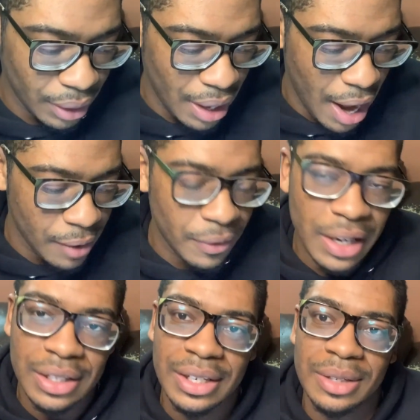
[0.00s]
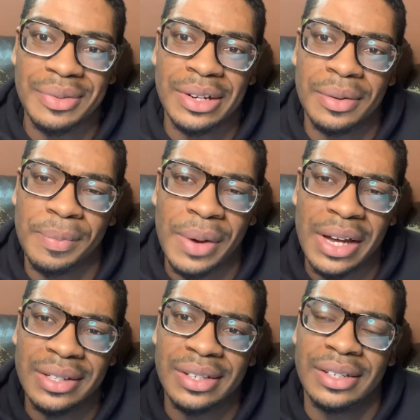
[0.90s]
I feel like this has been the
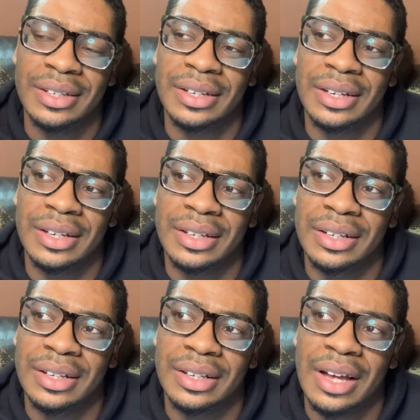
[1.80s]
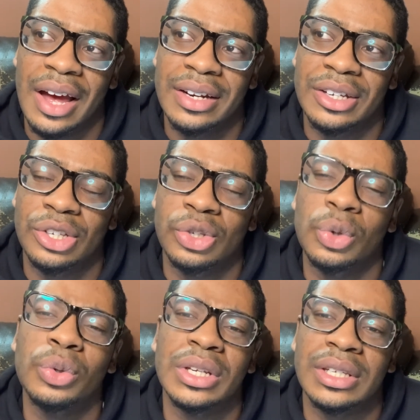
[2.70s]
best, I think,
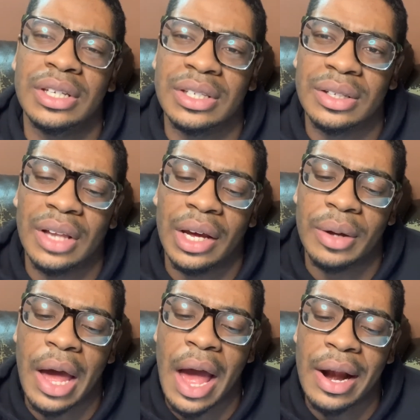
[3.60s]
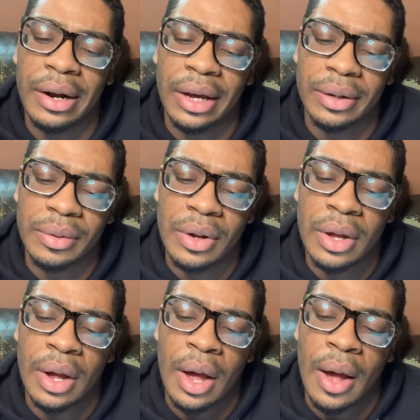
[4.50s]
soothing season. Like, I, I like,
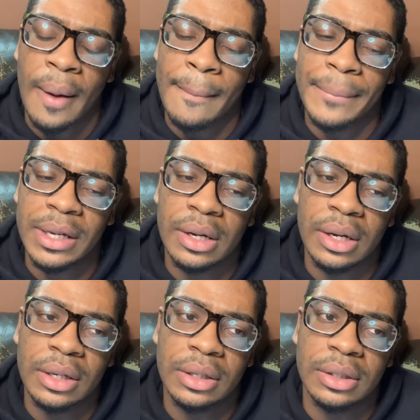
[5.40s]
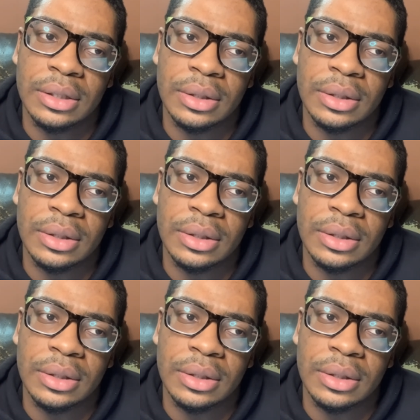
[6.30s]
because